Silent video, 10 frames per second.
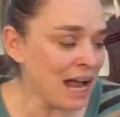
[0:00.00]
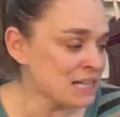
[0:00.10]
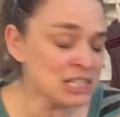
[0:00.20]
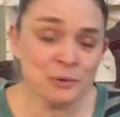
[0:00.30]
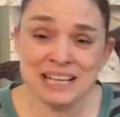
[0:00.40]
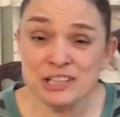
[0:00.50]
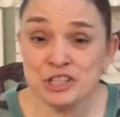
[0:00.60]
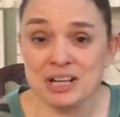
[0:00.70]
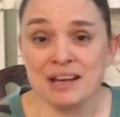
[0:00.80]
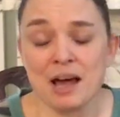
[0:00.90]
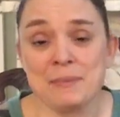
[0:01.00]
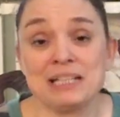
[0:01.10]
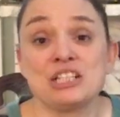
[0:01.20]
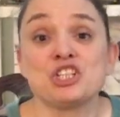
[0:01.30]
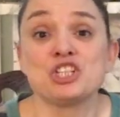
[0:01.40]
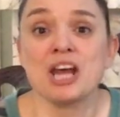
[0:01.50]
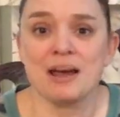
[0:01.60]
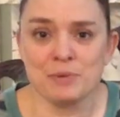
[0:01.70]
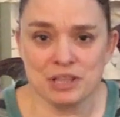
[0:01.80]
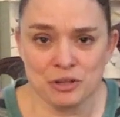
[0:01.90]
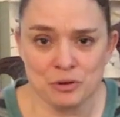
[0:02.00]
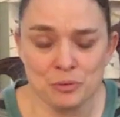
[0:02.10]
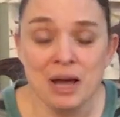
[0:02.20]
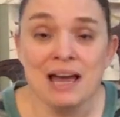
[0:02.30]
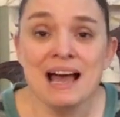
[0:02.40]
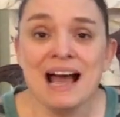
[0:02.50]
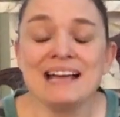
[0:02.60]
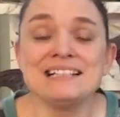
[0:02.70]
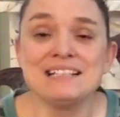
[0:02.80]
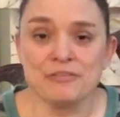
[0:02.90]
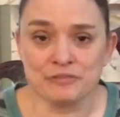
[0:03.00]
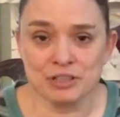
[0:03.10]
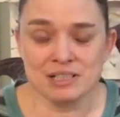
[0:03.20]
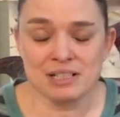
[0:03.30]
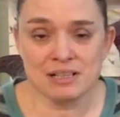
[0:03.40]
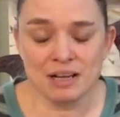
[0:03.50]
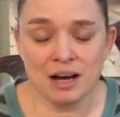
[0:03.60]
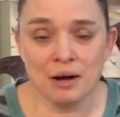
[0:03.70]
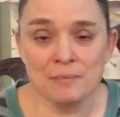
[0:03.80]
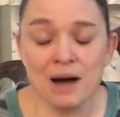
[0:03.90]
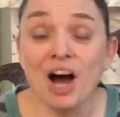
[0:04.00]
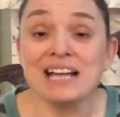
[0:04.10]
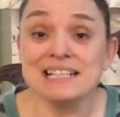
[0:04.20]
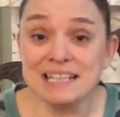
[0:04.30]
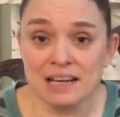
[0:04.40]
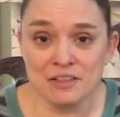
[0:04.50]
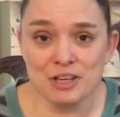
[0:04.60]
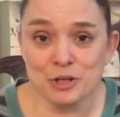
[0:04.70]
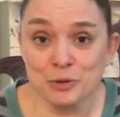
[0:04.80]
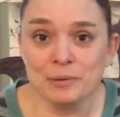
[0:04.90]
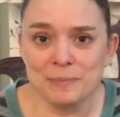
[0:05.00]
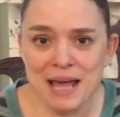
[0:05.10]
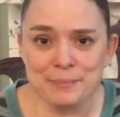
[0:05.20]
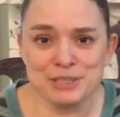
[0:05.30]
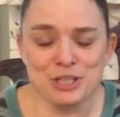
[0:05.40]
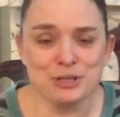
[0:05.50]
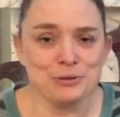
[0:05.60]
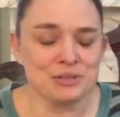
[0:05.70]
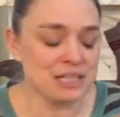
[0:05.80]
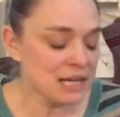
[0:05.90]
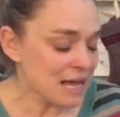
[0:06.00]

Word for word: And so each day I'm going to share with you a different idea that you will be able to use.